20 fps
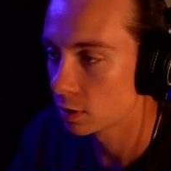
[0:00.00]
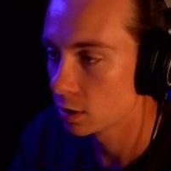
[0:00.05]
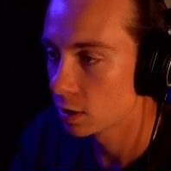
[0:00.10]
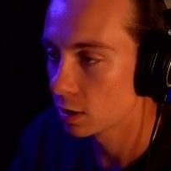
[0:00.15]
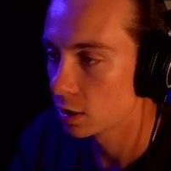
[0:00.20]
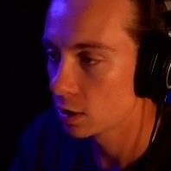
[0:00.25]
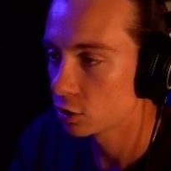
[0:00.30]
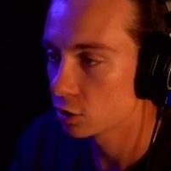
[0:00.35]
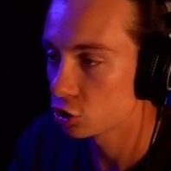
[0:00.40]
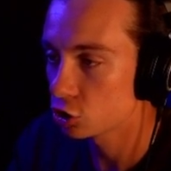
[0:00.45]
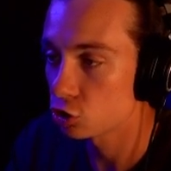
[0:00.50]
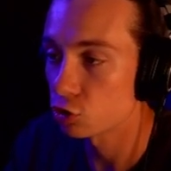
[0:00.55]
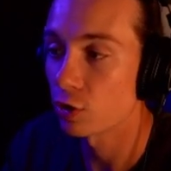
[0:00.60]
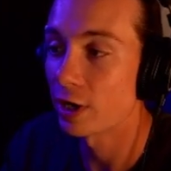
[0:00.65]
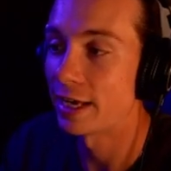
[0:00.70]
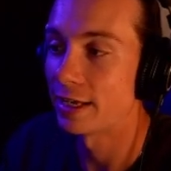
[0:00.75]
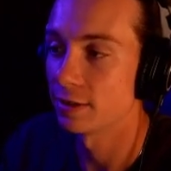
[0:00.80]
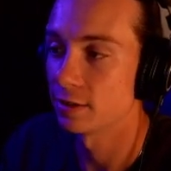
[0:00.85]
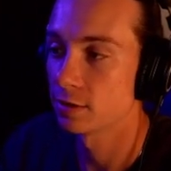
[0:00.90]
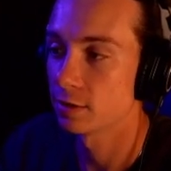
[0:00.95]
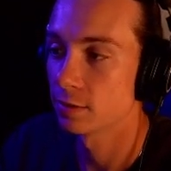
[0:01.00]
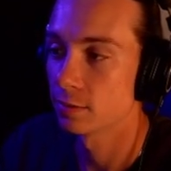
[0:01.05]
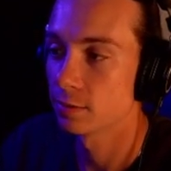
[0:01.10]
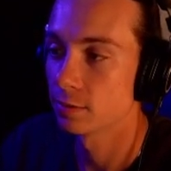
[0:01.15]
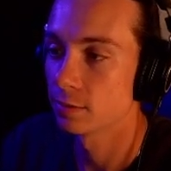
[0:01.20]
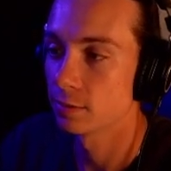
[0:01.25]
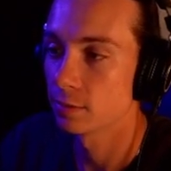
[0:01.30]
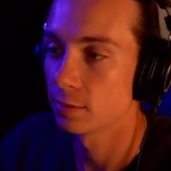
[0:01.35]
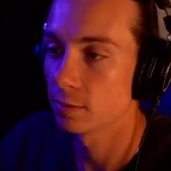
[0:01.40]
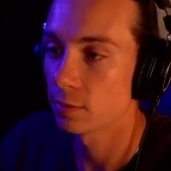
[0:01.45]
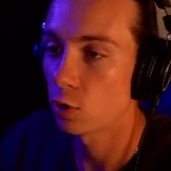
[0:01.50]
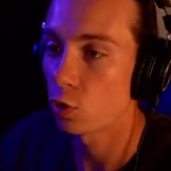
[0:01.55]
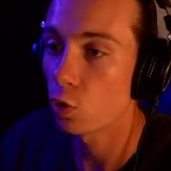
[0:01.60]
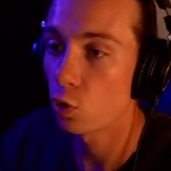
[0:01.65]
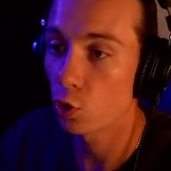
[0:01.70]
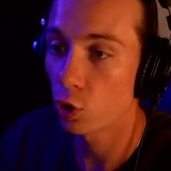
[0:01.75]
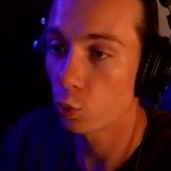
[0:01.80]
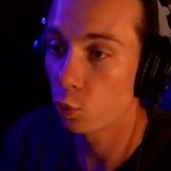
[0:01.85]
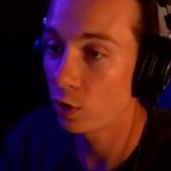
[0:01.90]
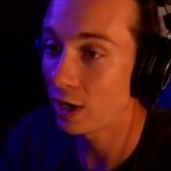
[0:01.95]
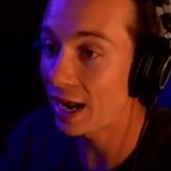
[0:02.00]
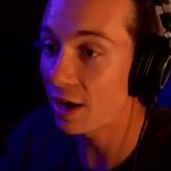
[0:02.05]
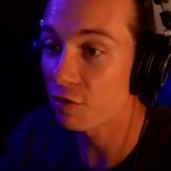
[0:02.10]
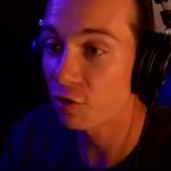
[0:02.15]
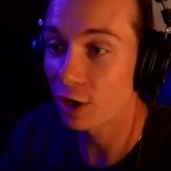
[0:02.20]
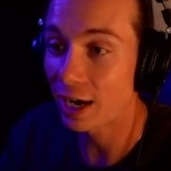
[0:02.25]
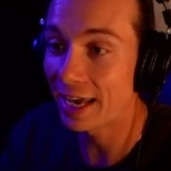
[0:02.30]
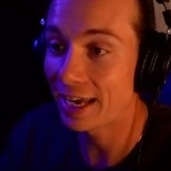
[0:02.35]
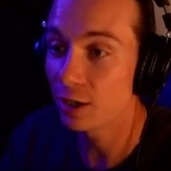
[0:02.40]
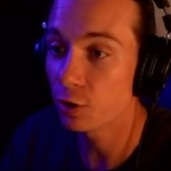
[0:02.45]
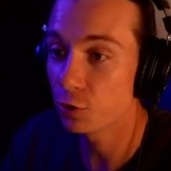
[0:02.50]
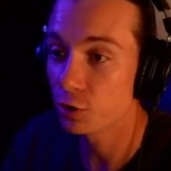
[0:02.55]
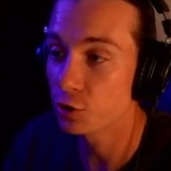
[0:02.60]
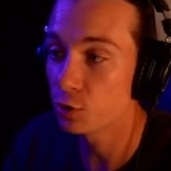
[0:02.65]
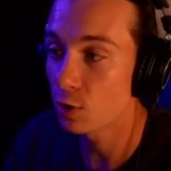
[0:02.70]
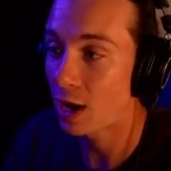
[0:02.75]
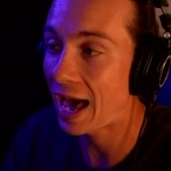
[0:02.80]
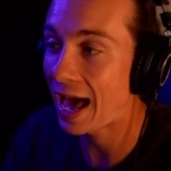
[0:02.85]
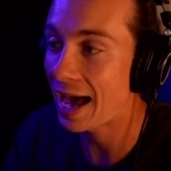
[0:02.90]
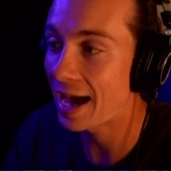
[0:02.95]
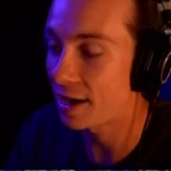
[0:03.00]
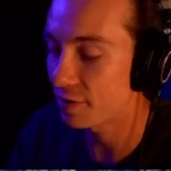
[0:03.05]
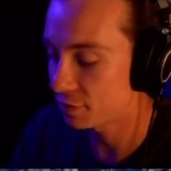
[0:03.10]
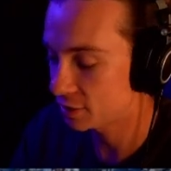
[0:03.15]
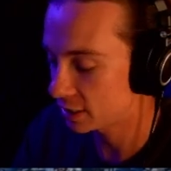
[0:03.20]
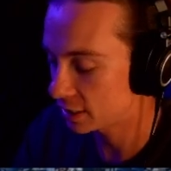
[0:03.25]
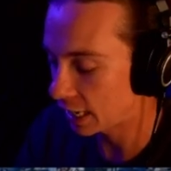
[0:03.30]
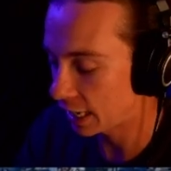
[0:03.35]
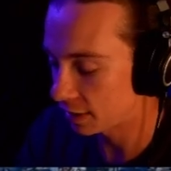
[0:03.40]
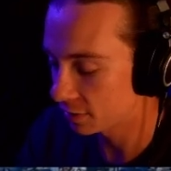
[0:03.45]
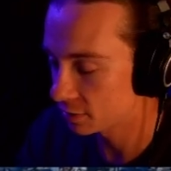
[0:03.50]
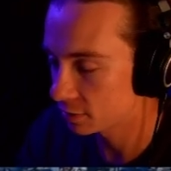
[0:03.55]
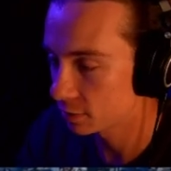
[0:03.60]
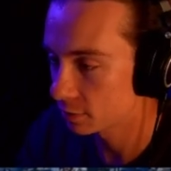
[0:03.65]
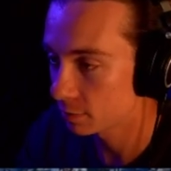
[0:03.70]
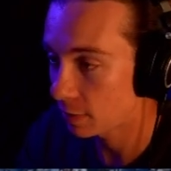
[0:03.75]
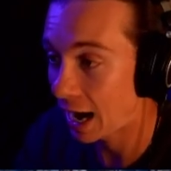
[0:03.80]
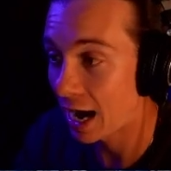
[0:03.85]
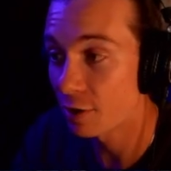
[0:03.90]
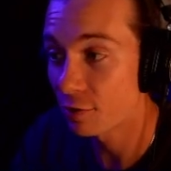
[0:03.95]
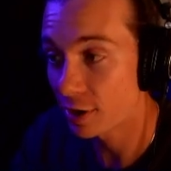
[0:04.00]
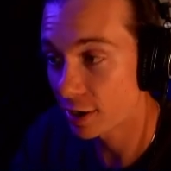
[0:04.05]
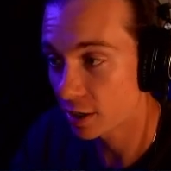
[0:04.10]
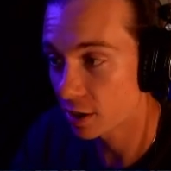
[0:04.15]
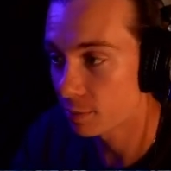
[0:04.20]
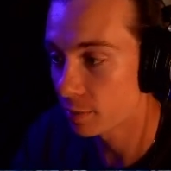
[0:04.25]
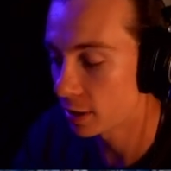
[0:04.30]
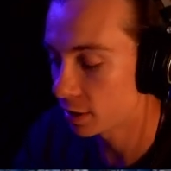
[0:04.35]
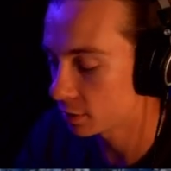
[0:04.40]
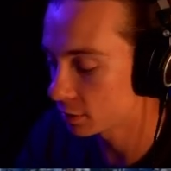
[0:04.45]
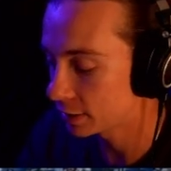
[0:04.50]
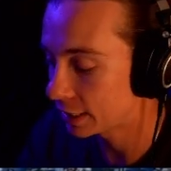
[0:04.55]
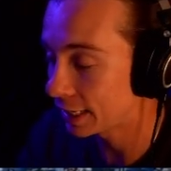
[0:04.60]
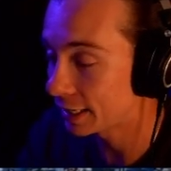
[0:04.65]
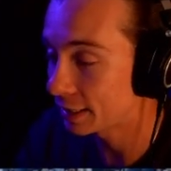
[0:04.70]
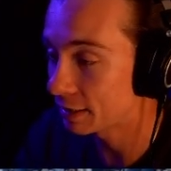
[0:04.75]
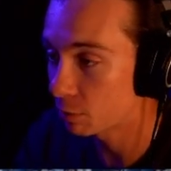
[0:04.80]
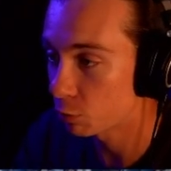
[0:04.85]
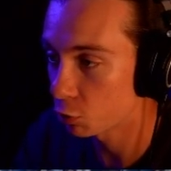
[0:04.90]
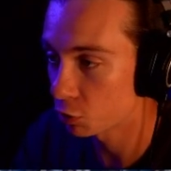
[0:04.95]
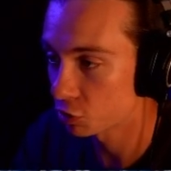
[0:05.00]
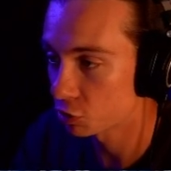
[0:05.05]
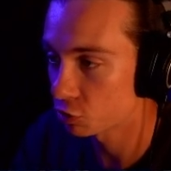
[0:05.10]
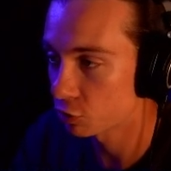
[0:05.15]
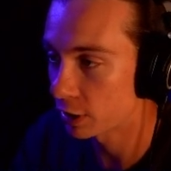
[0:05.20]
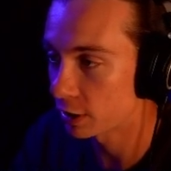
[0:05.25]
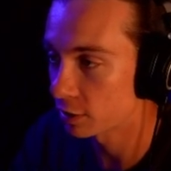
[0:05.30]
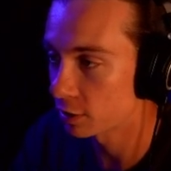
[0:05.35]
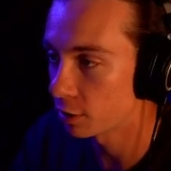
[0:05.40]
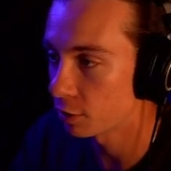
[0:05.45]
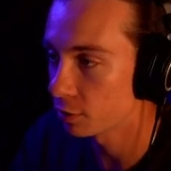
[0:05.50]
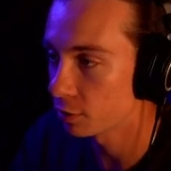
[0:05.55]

straight or whatever angle you have set? I recommend getting them more straight though,